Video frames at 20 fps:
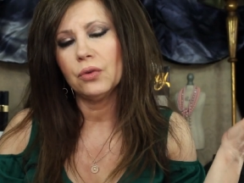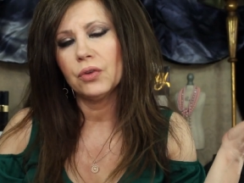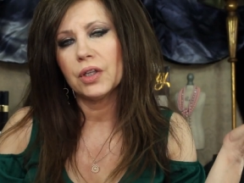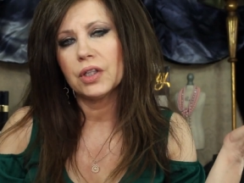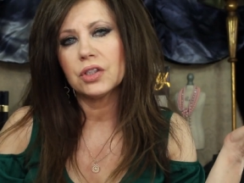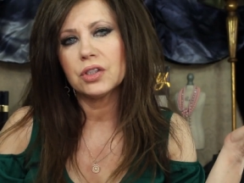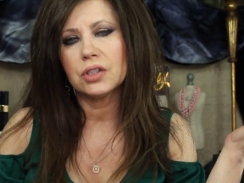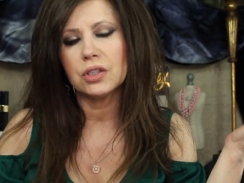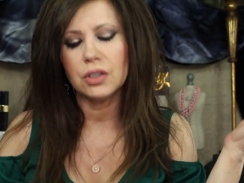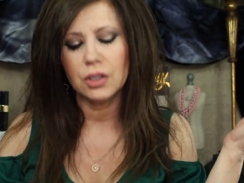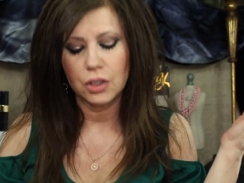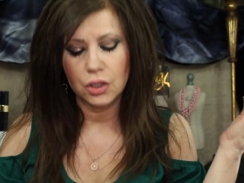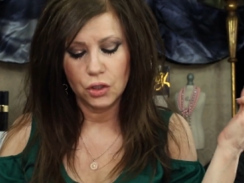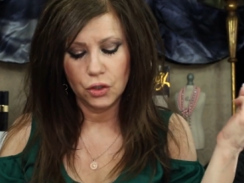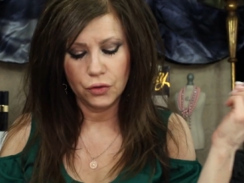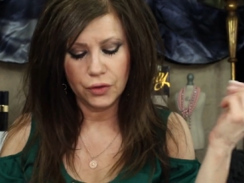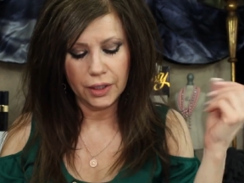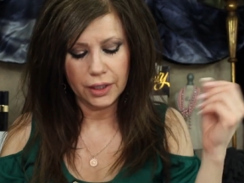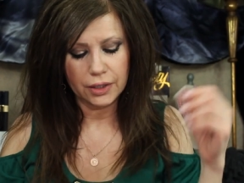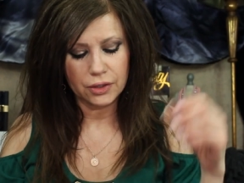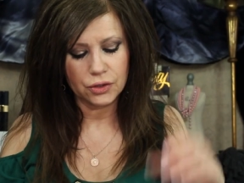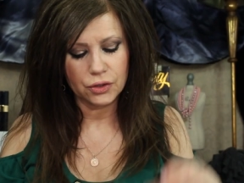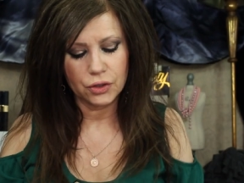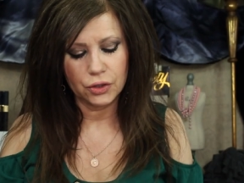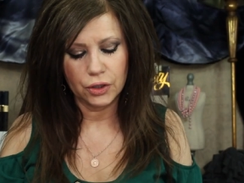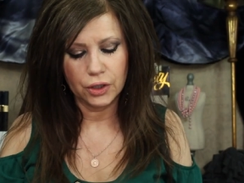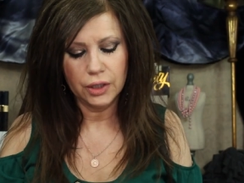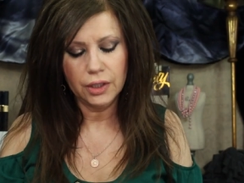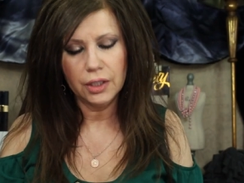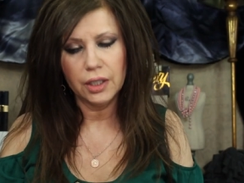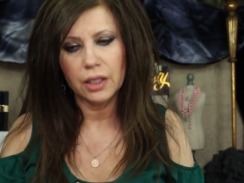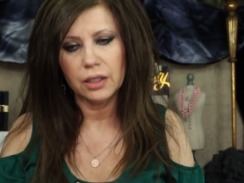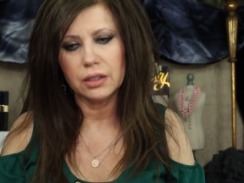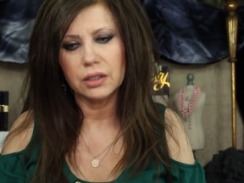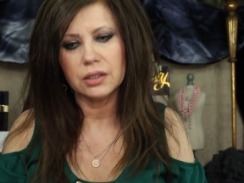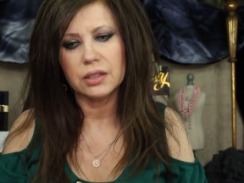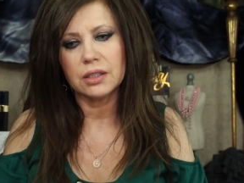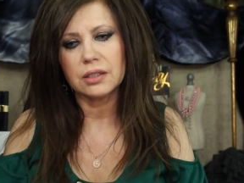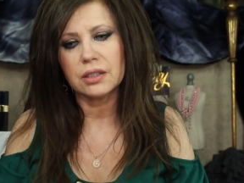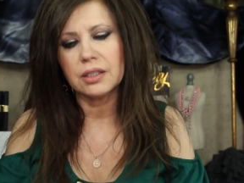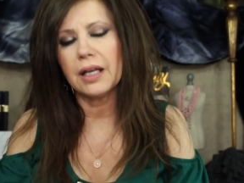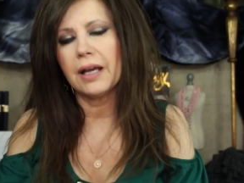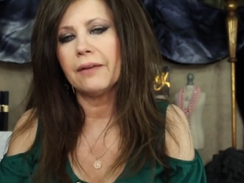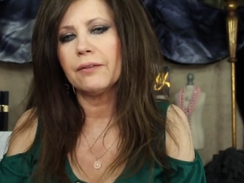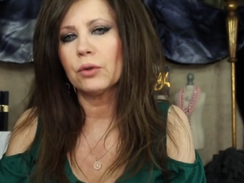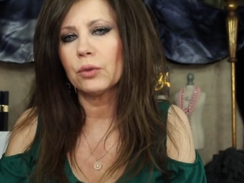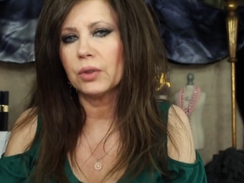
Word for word: that you think is good and it doesn't have